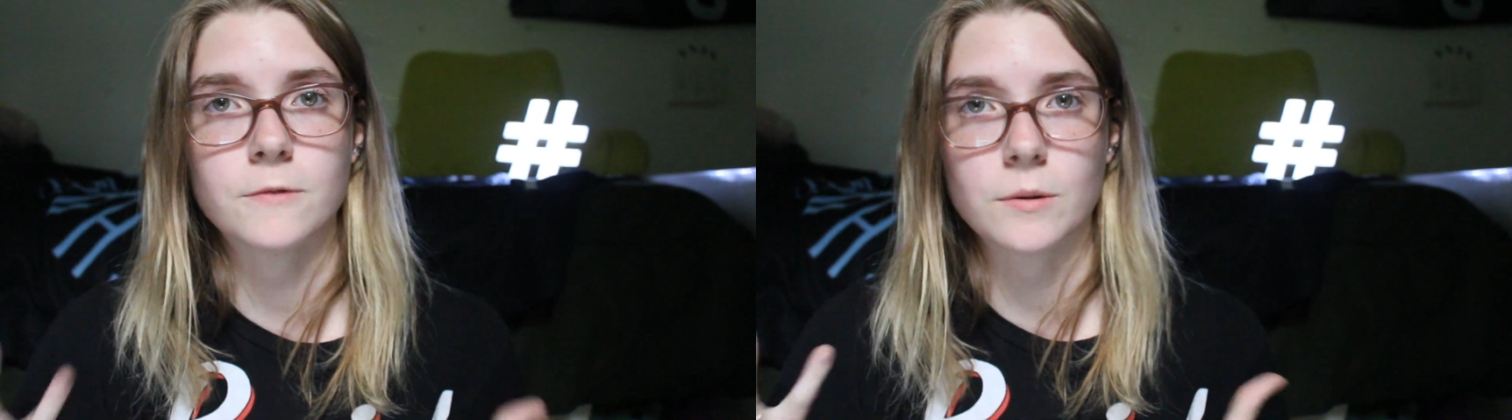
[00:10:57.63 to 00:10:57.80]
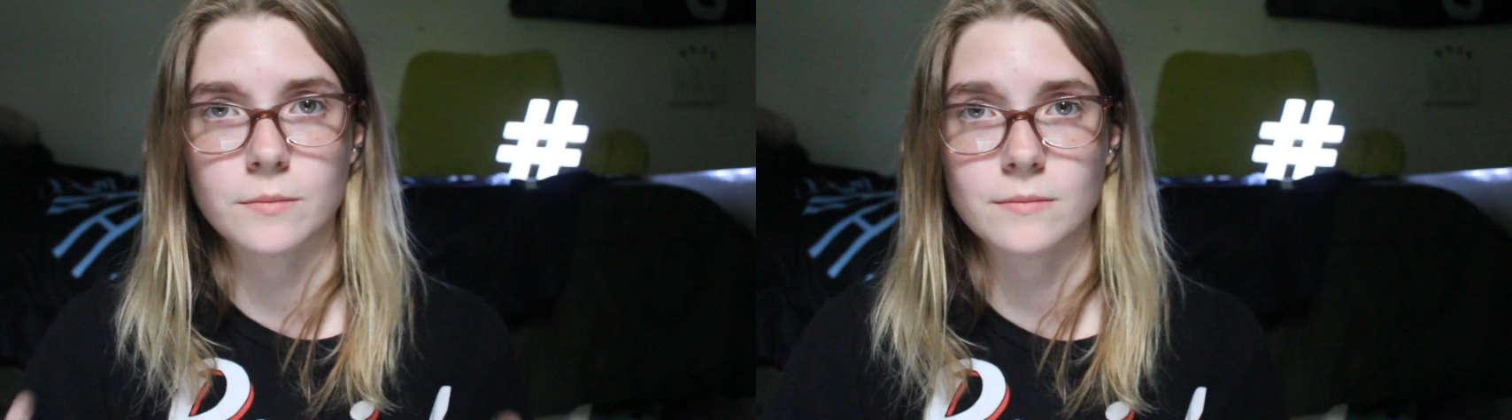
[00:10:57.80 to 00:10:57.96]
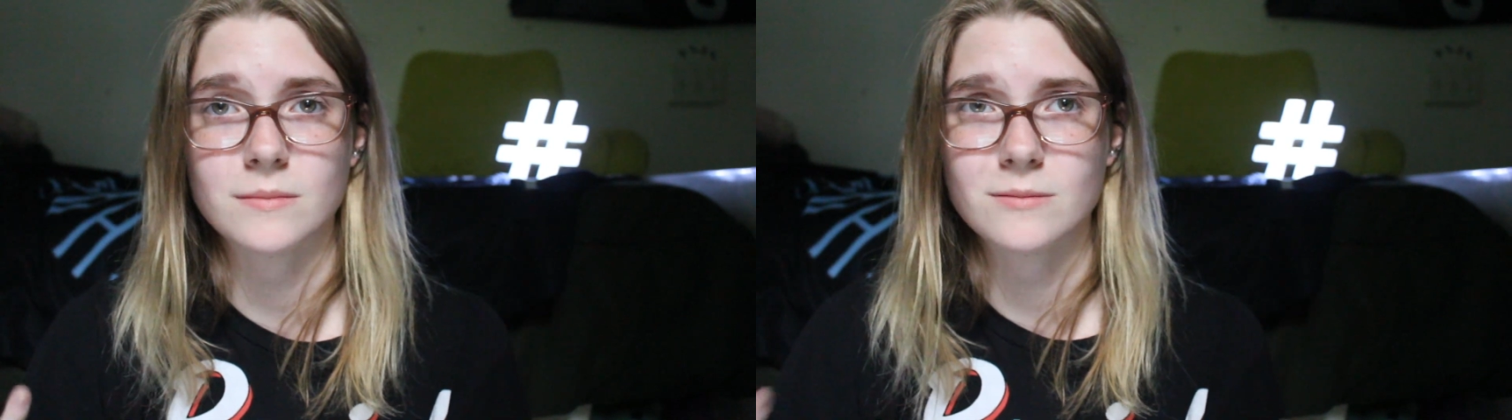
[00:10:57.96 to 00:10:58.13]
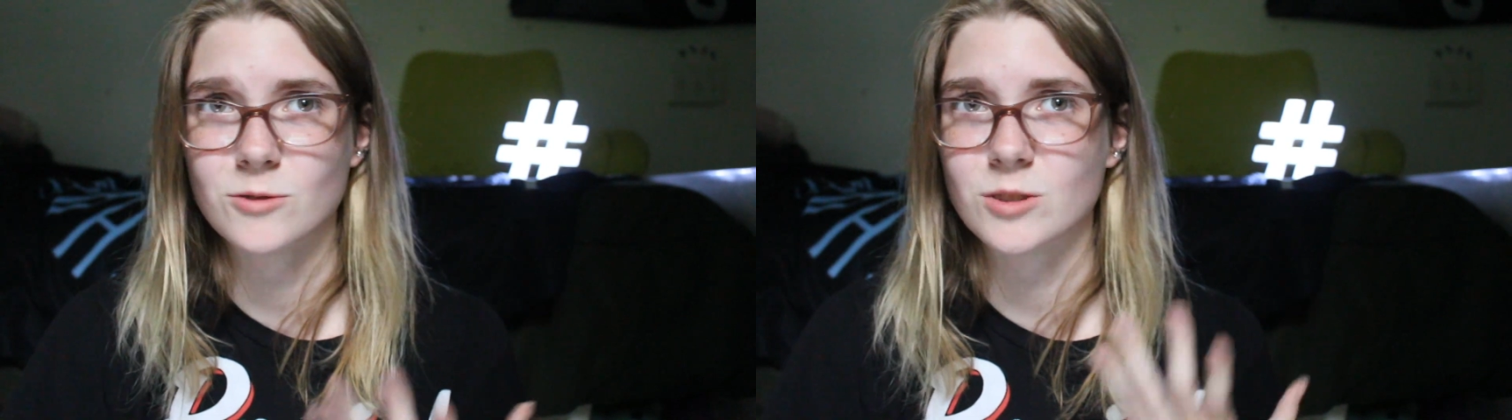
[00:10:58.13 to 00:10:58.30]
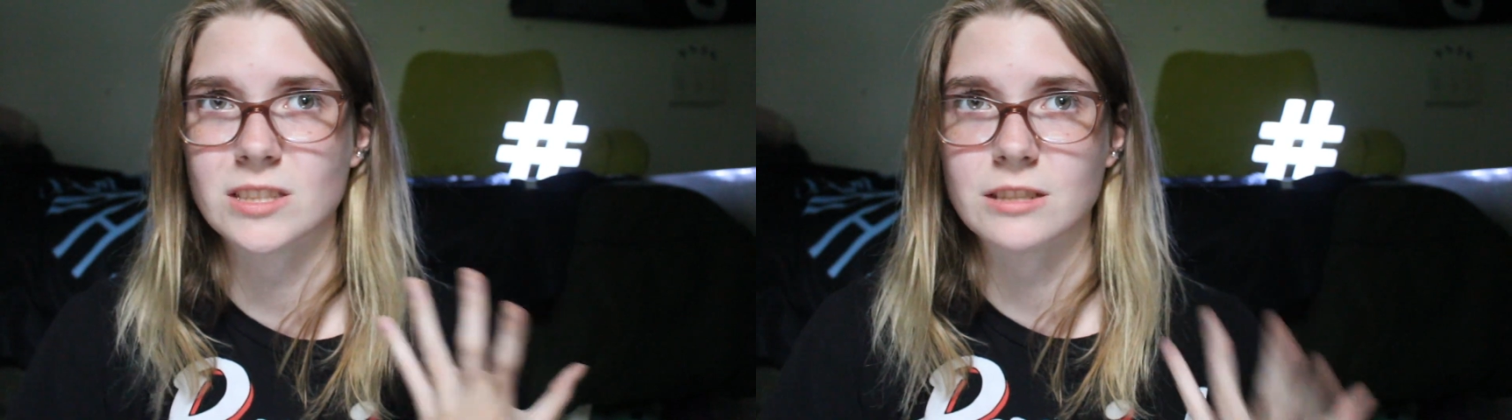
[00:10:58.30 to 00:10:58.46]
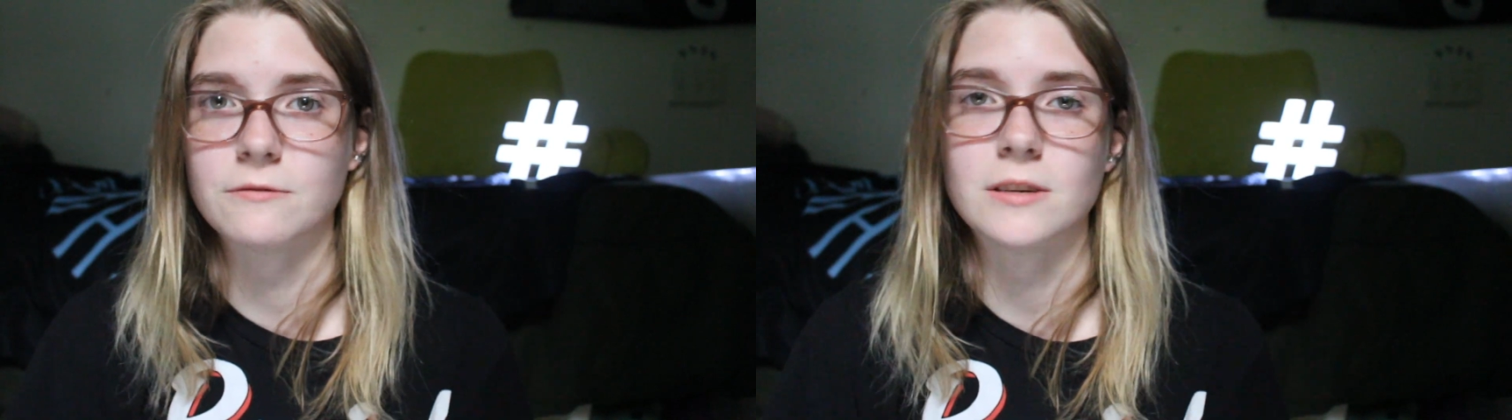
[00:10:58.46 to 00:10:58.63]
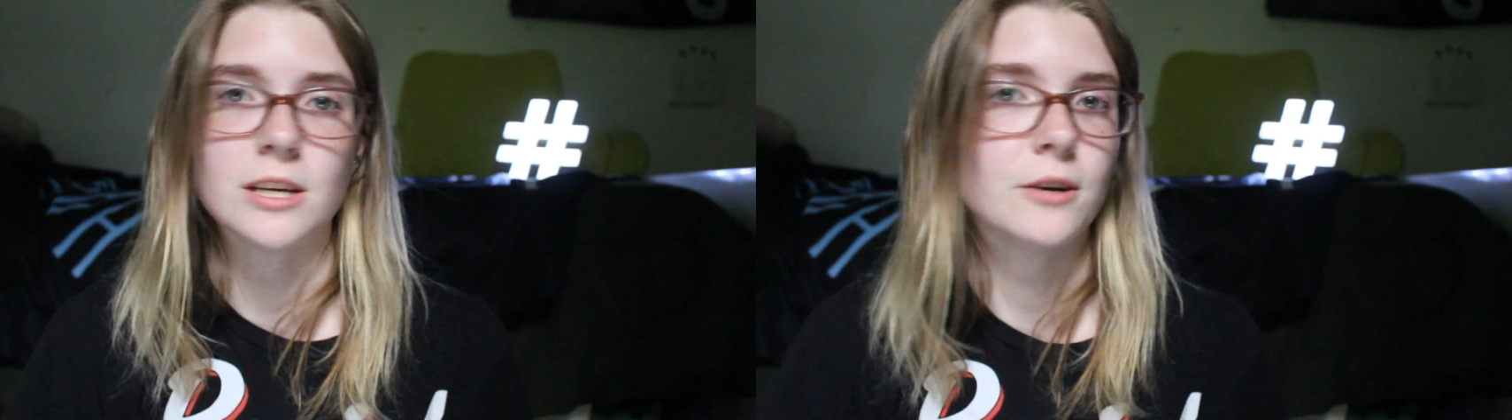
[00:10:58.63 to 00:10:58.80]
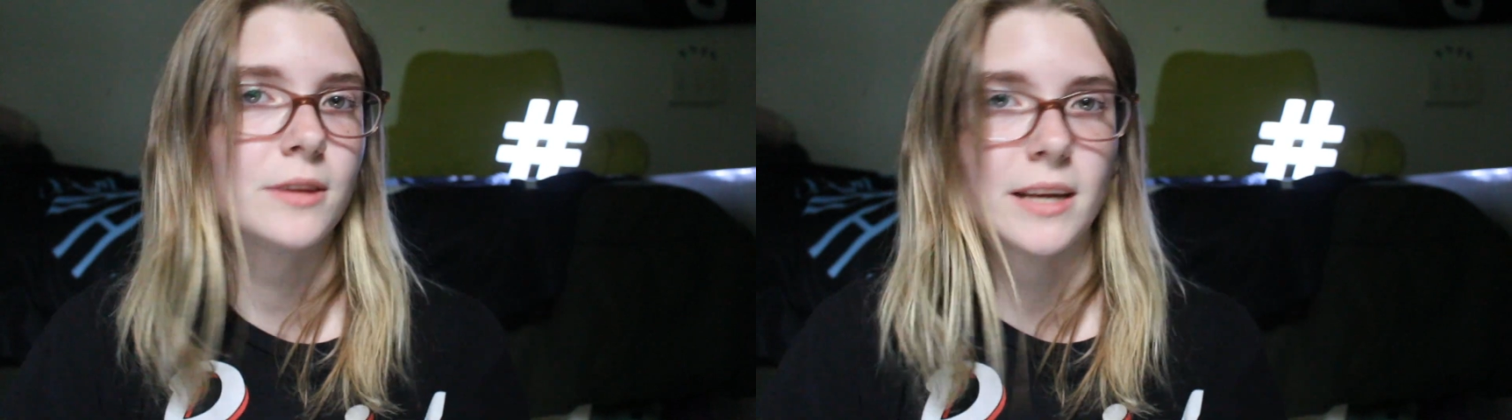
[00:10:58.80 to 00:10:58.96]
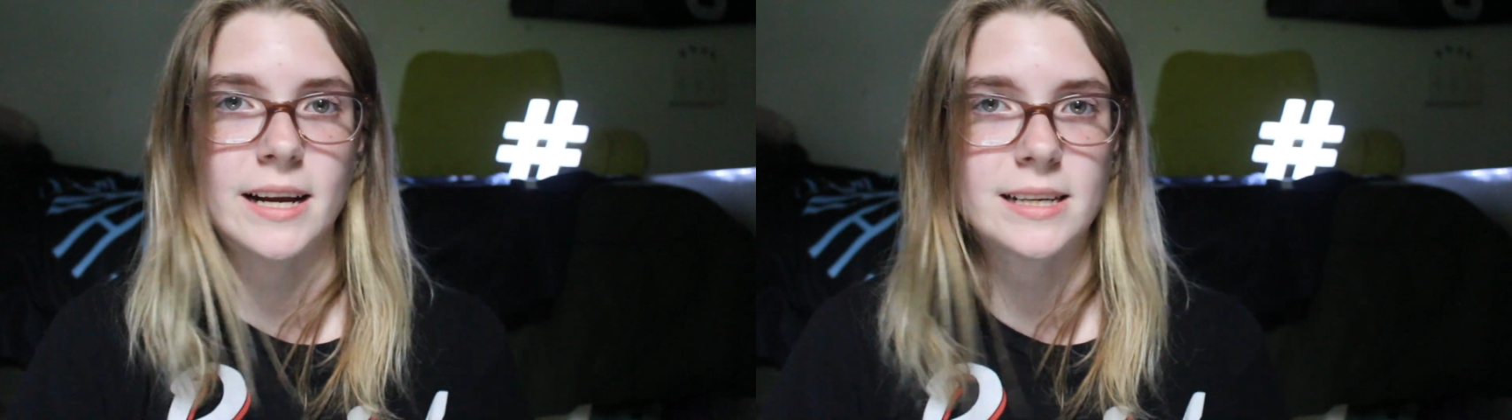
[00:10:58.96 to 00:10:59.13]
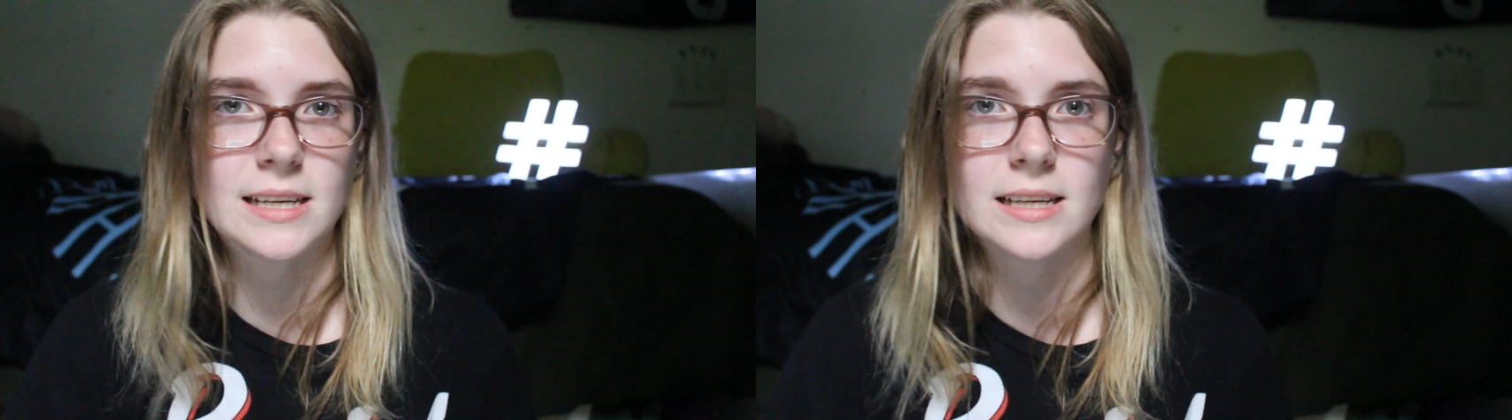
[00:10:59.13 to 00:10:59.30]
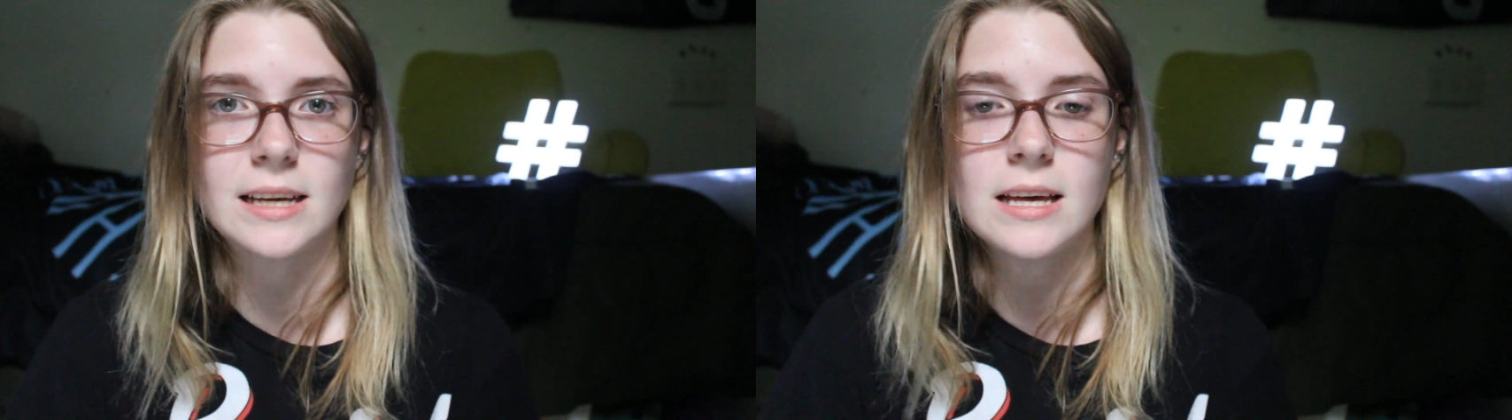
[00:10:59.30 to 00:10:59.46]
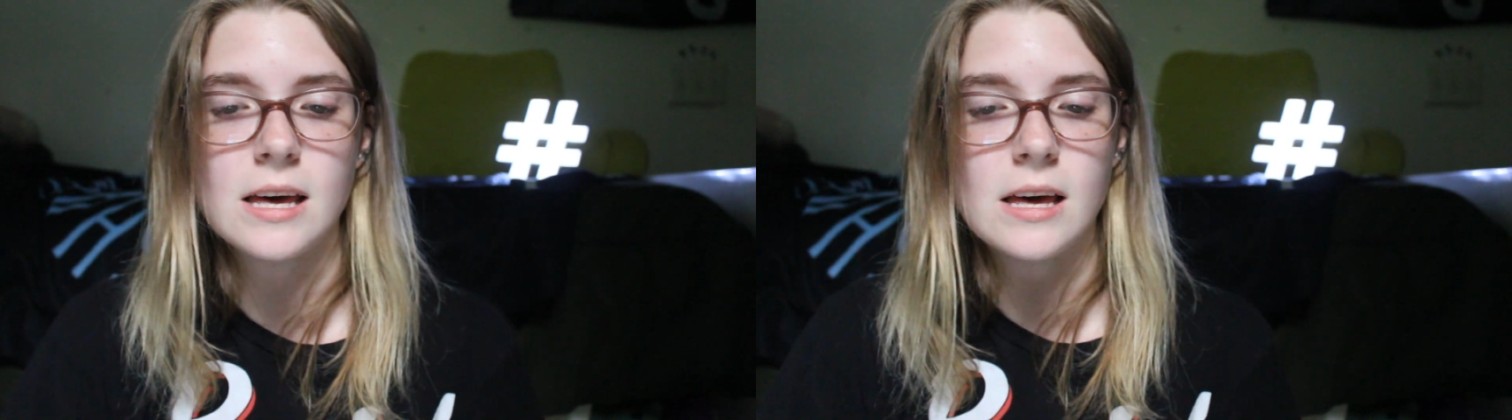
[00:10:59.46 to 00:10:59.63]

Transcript: from just a video that I did.